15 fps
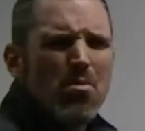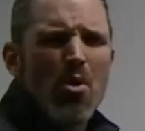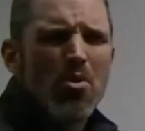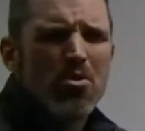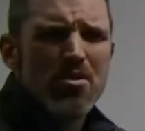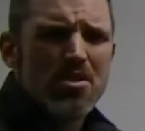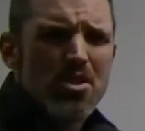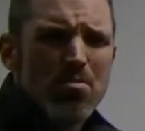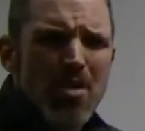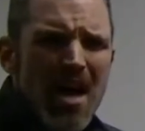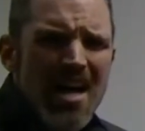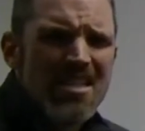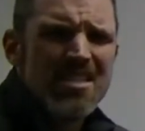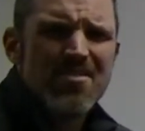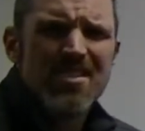Both are still
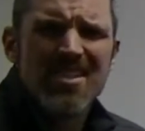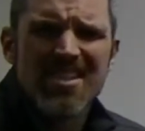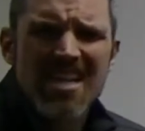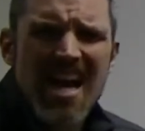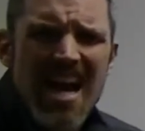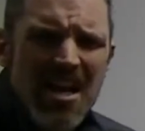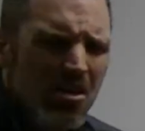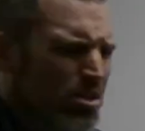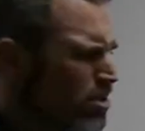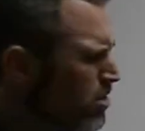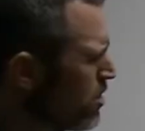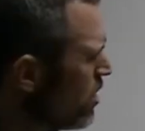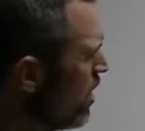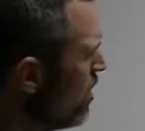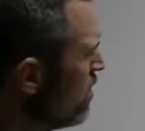positive. It kind of looks
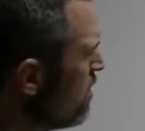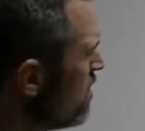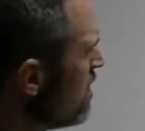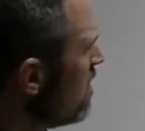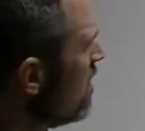close.